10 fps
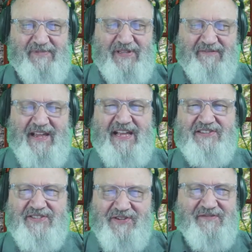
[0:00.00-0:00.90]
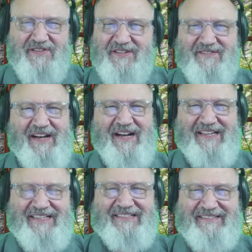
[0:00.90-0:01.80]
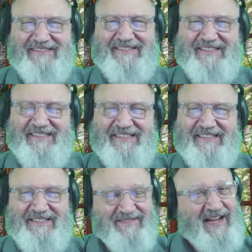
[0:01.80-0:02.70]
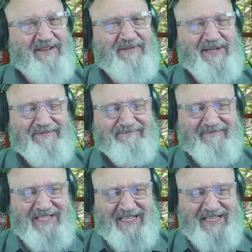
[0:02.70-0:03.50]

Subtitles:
Living as servants of God. That's what I want.